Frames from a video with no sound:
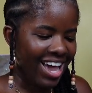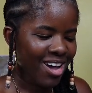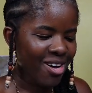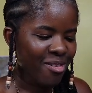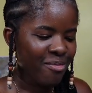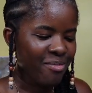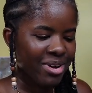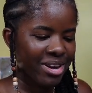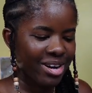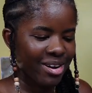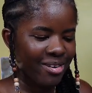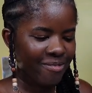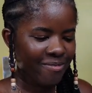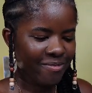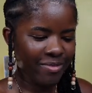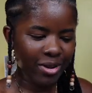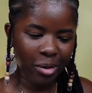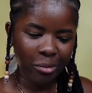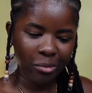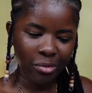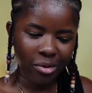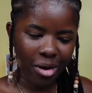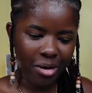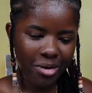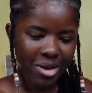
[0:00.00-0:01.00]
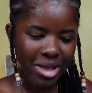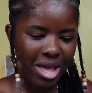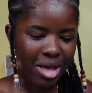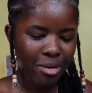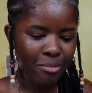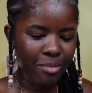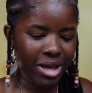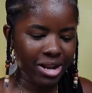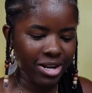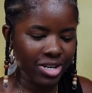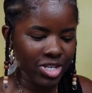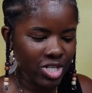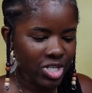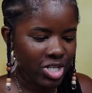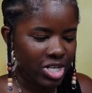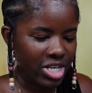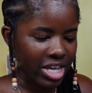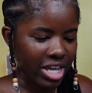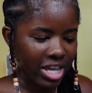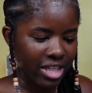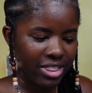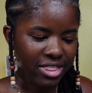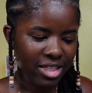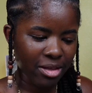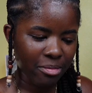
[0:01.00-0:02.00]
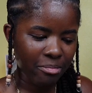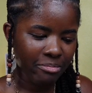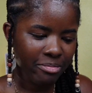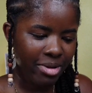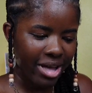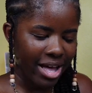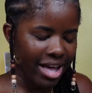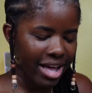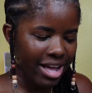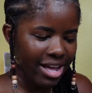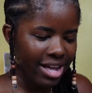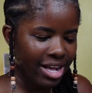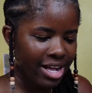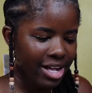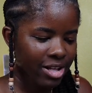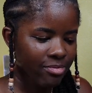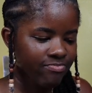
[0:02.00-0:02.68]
but in February, I managed to gain them back,